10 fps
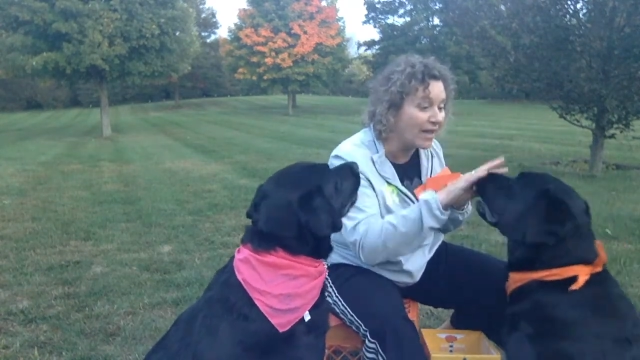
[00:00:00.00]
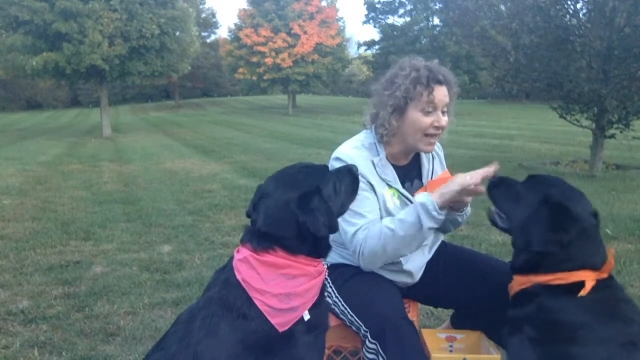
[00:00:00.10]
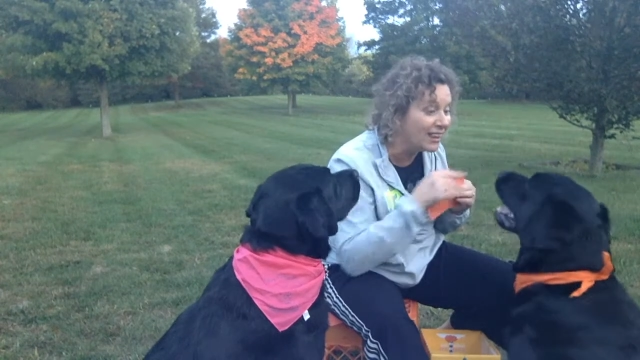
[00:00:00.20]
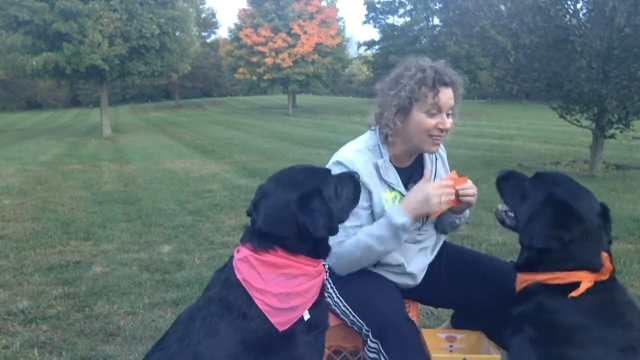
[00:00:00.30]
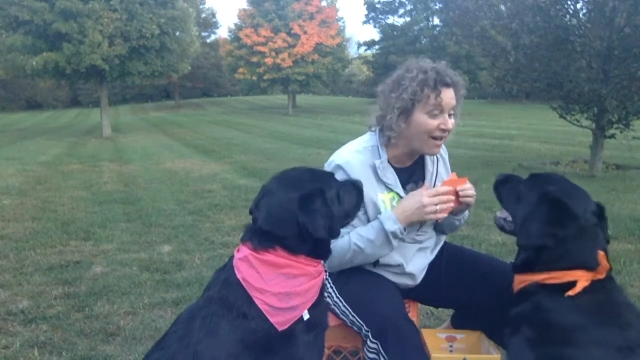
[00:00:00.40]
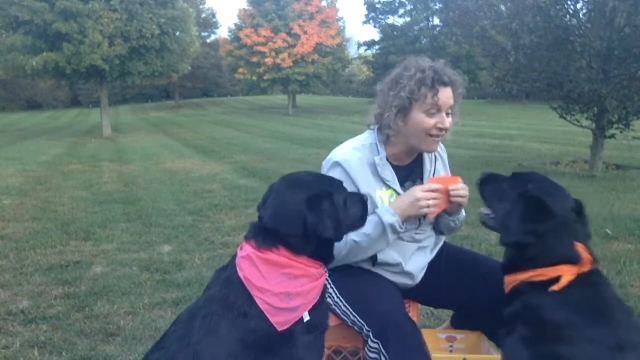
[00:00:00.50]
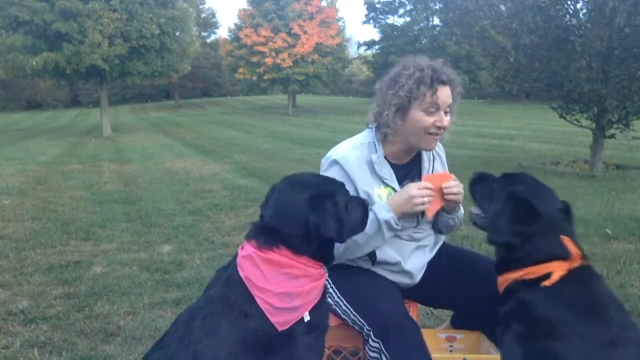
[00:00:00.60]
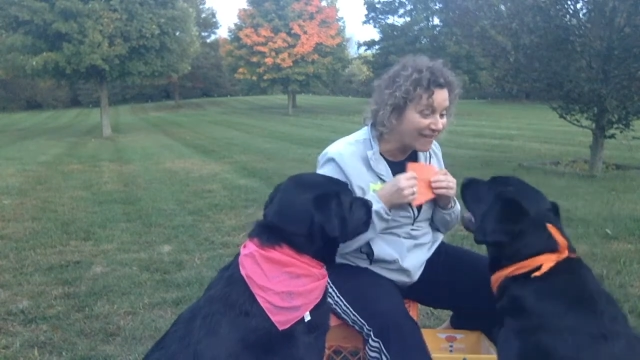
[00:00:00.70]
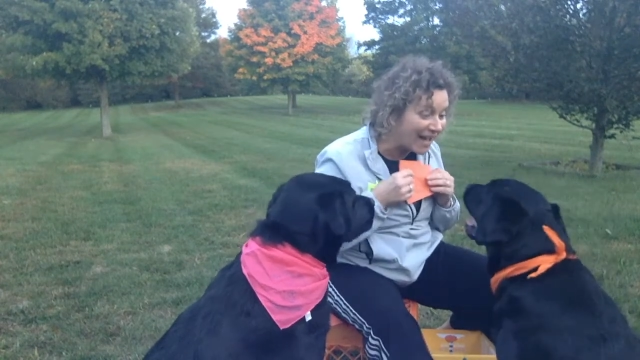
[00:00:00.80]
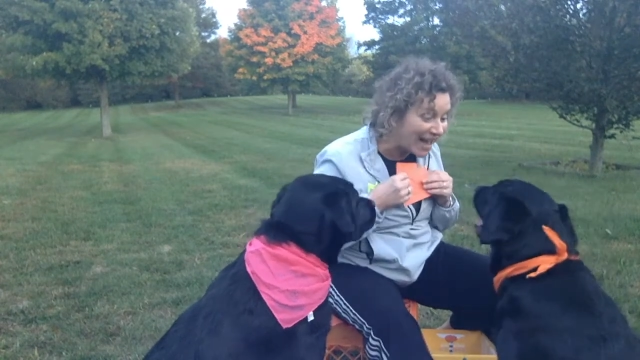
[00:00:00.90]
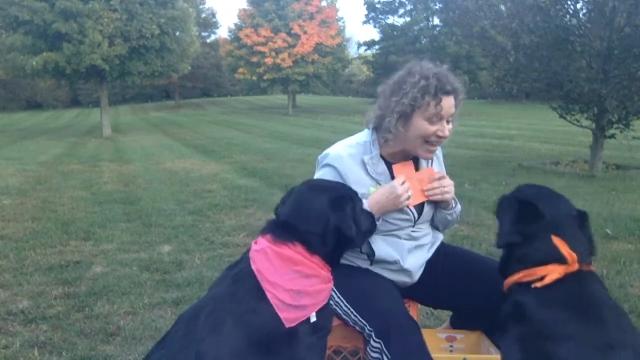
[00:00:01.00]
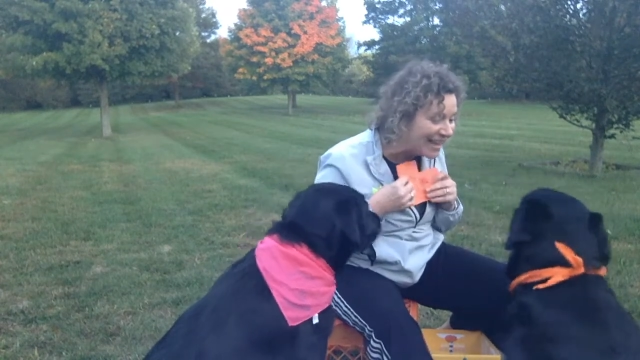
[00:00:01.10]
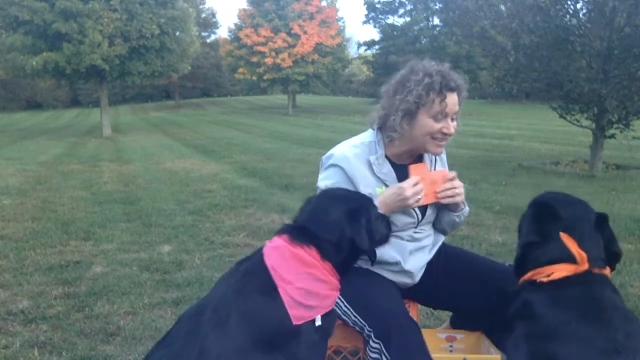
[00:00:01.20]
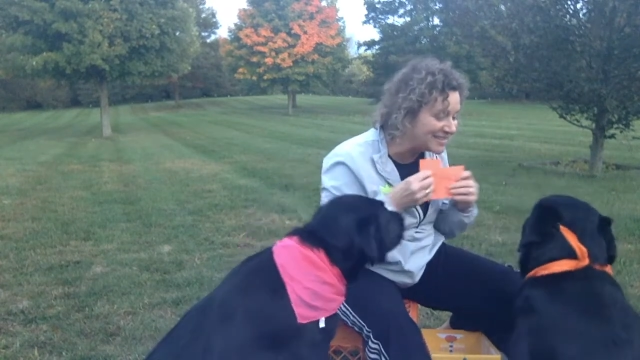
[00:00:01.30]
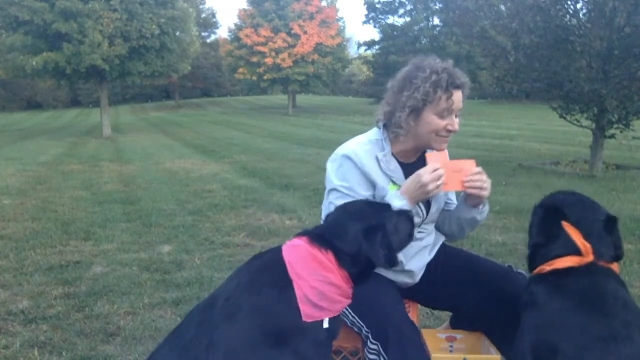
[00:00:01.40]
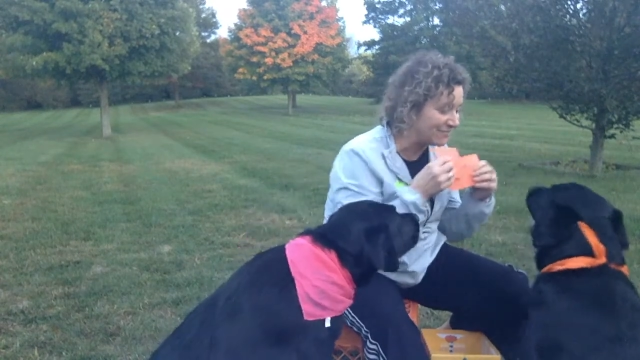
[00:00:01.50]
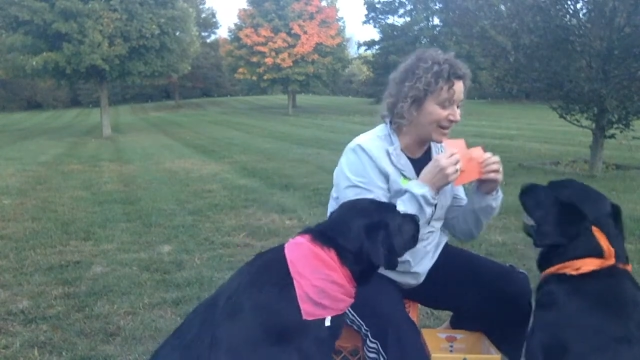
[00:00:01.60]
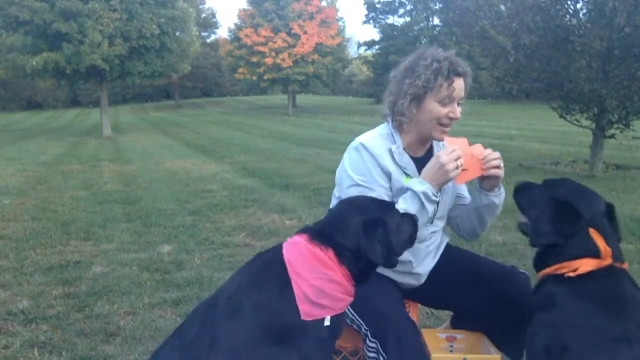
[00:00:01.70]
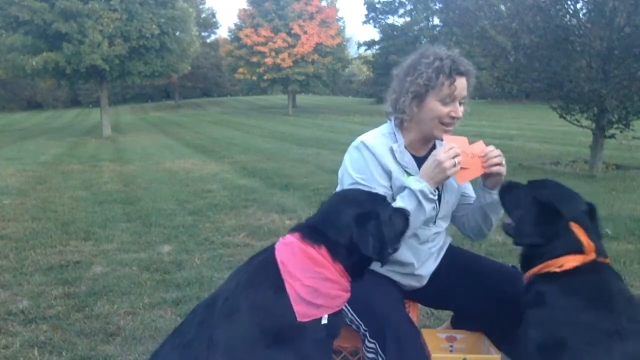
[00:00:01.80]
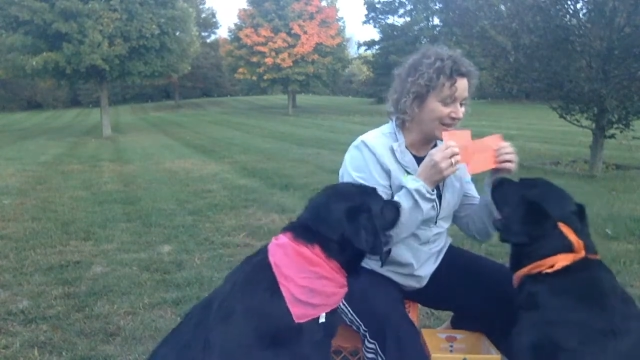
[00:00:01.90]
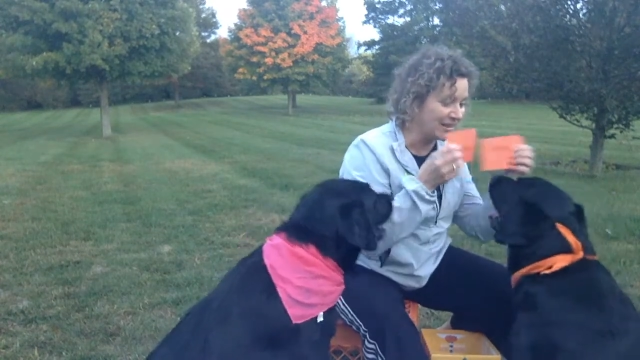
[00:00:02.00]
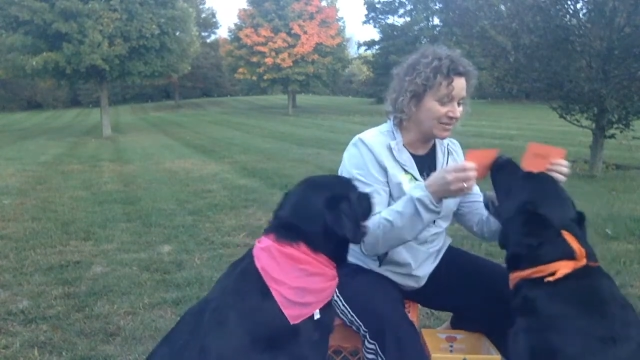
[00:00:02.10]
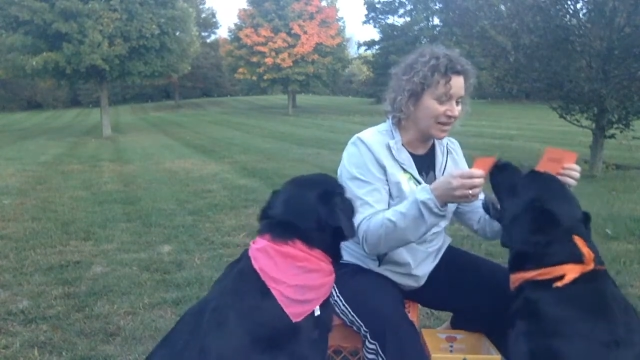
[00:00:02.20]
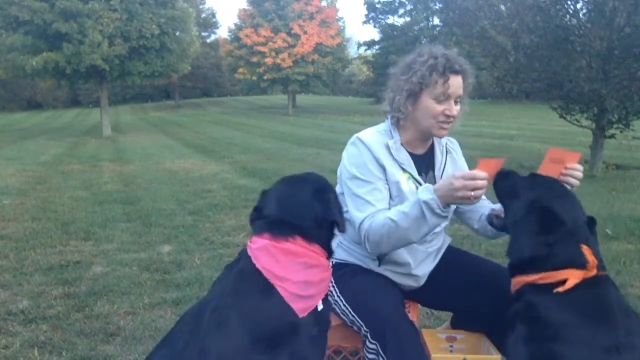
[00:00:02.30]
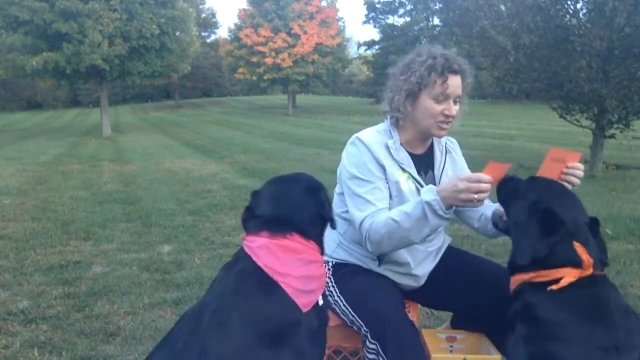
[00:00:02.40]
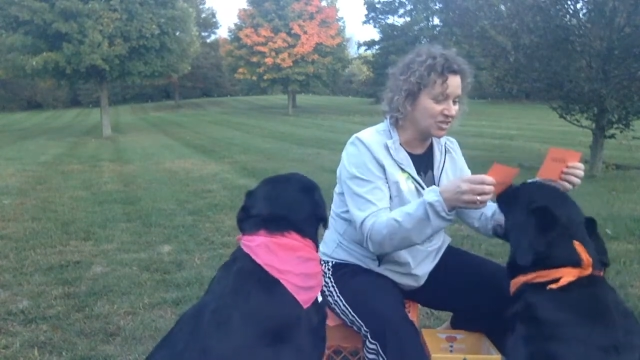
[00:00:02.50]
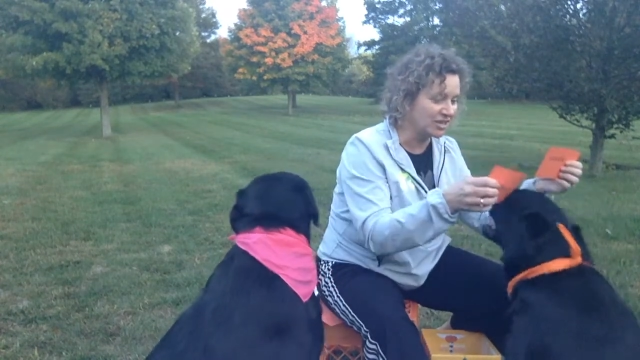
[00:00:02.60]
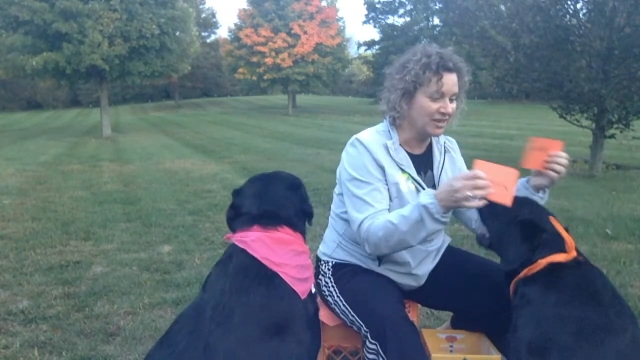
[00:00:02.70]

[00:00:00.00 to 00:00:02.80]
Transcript: Hello. Hi, handsome. Ready? Touch.